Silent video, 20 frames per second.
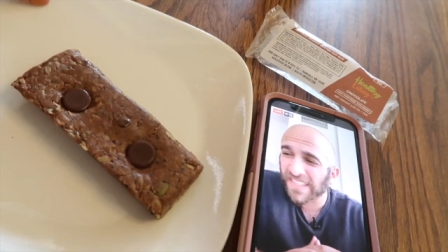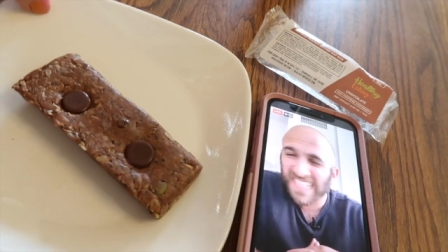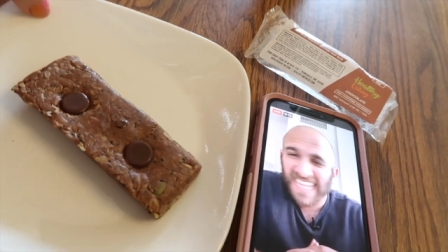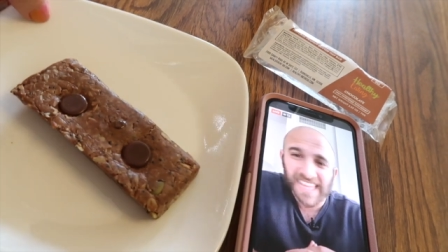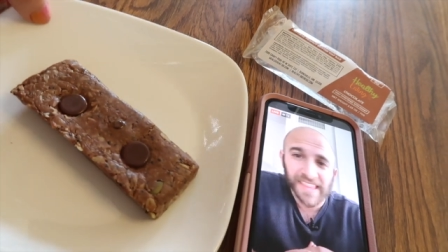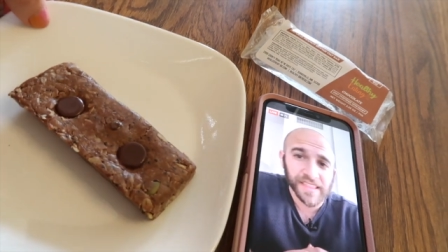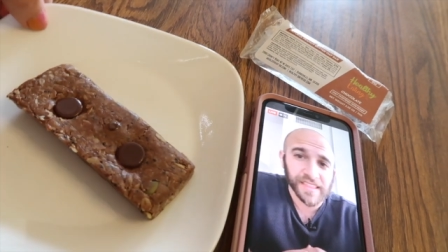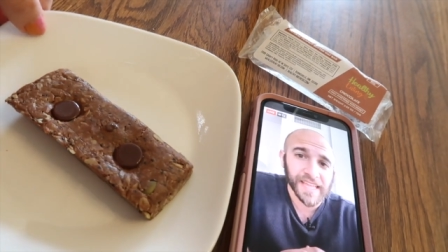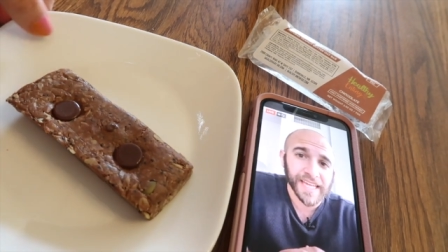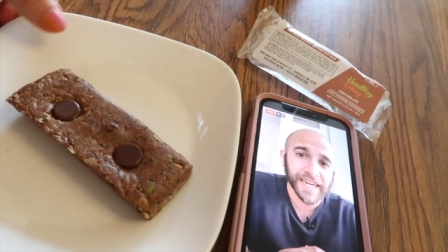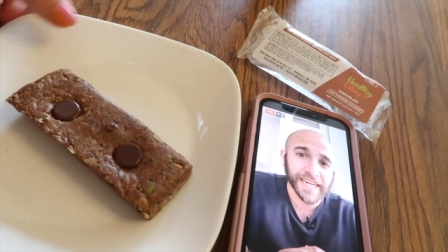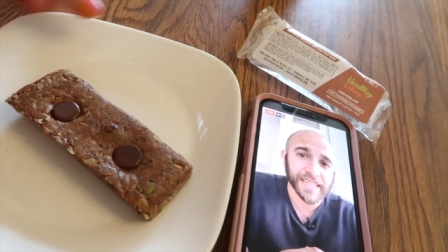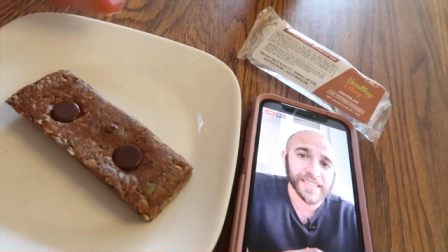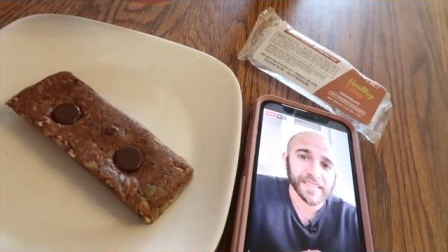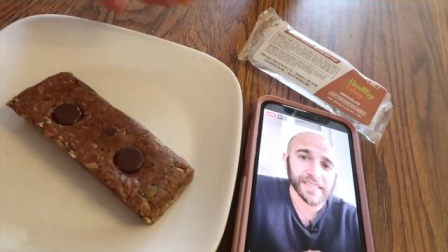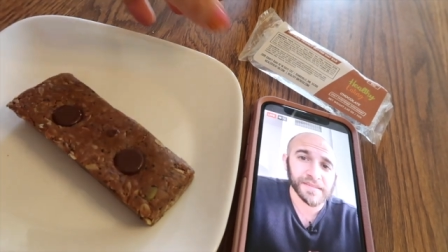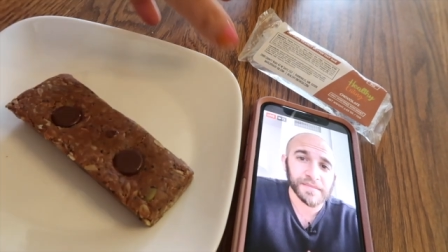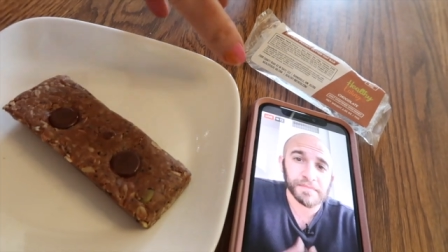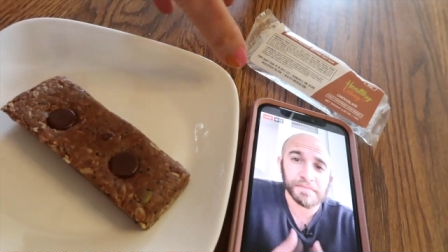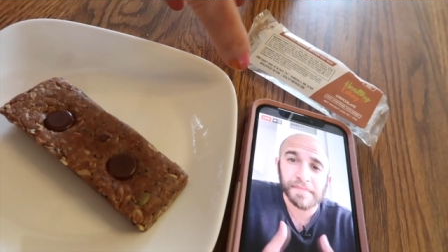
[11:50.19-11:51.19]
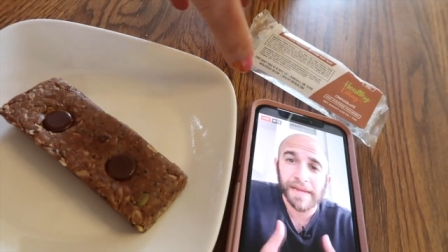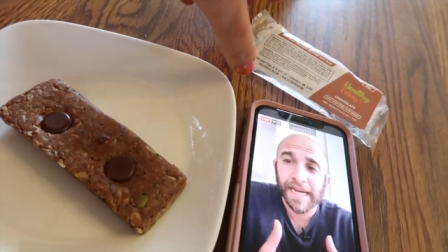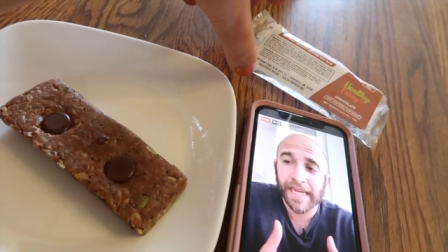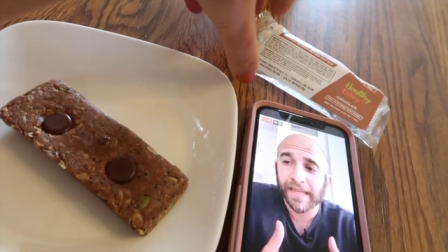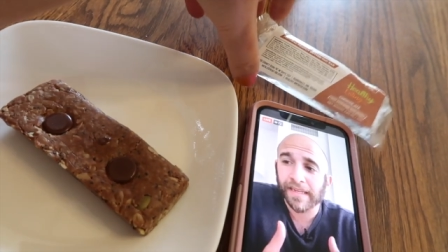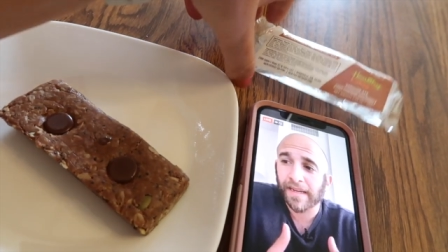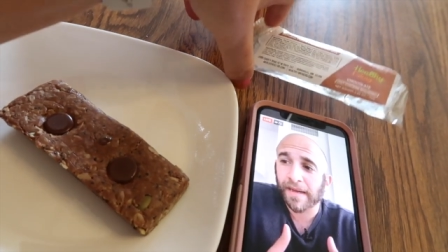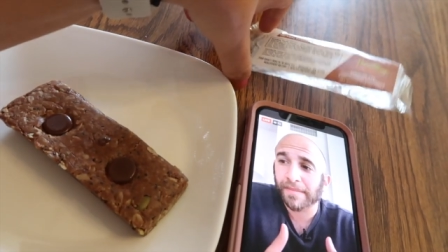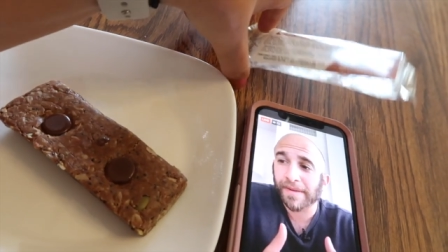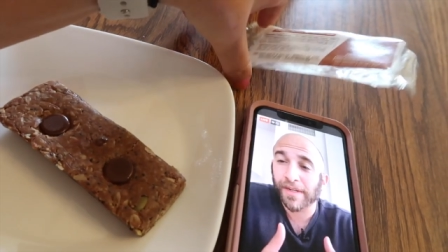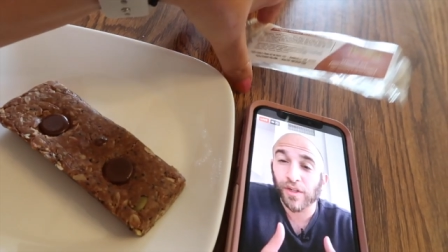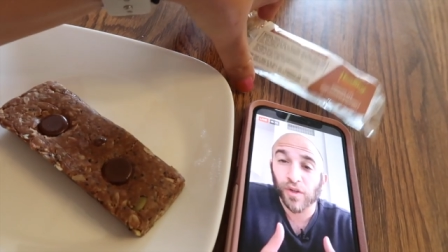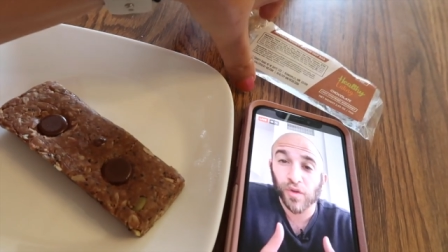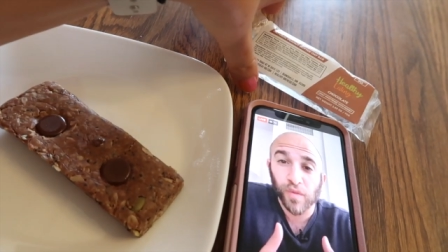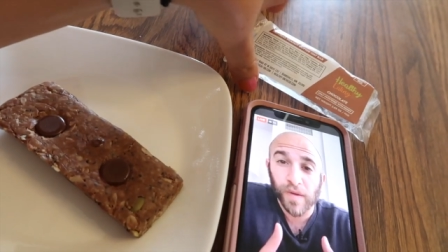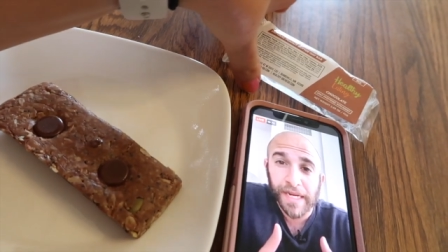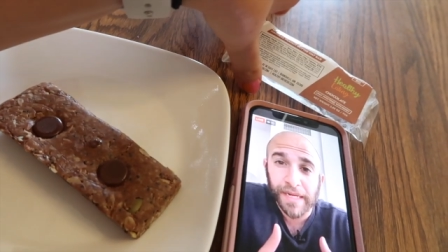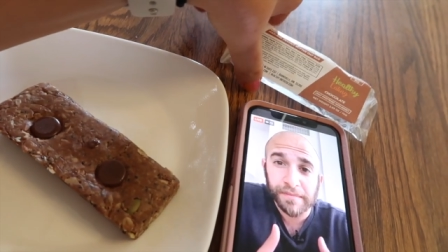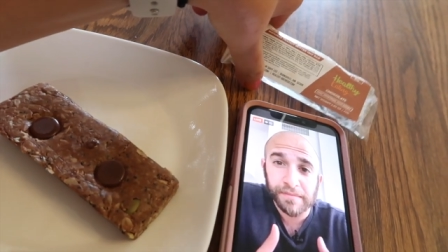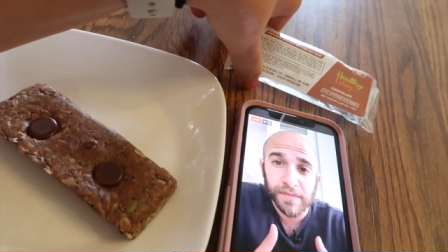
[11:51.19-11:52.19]
This is a healthy eating all the time and
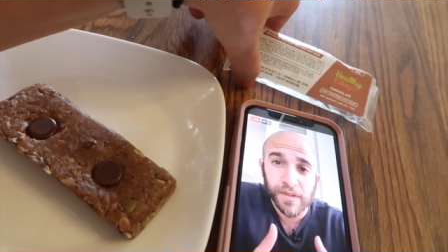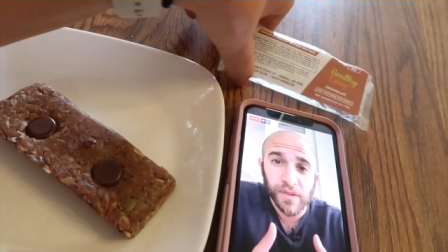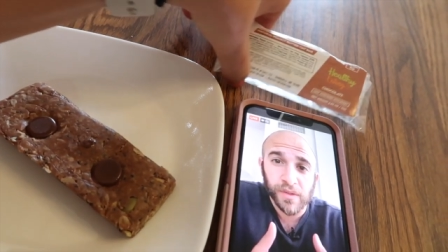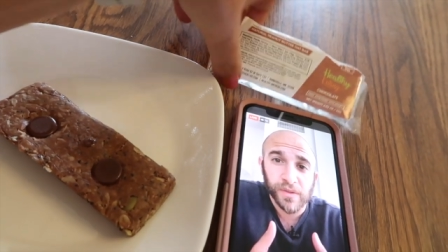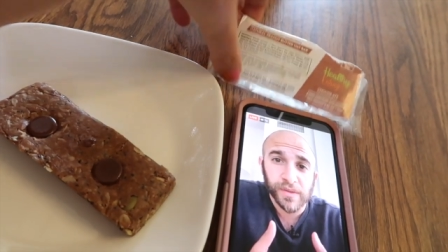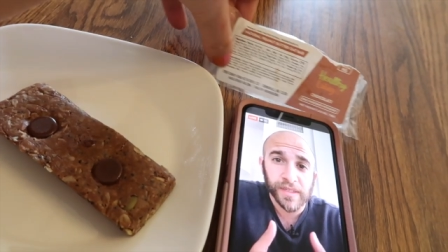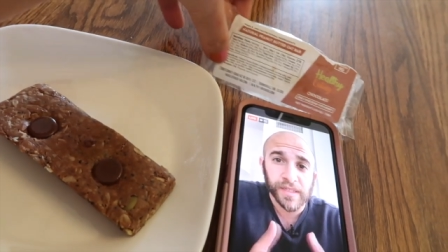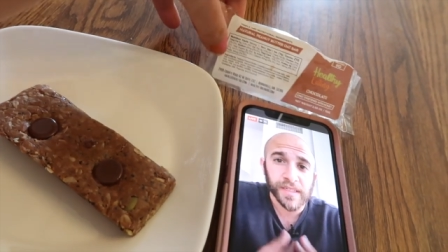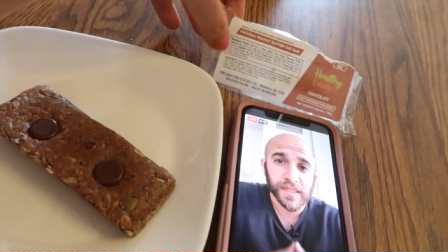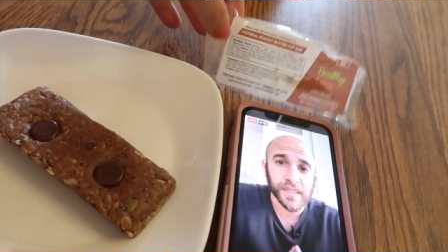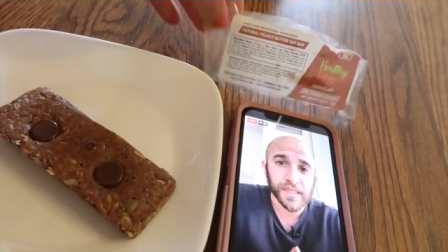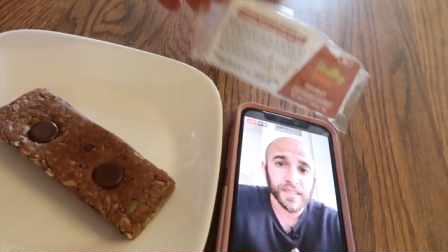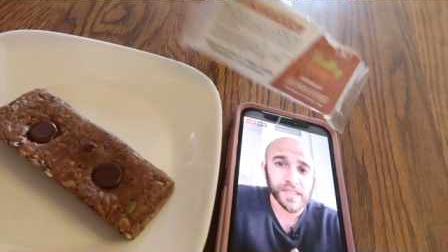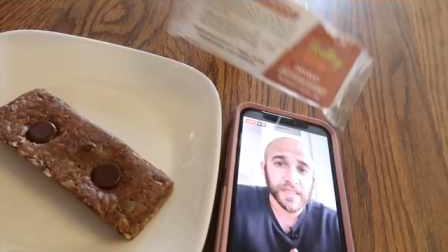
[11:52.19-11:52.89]
go bar, my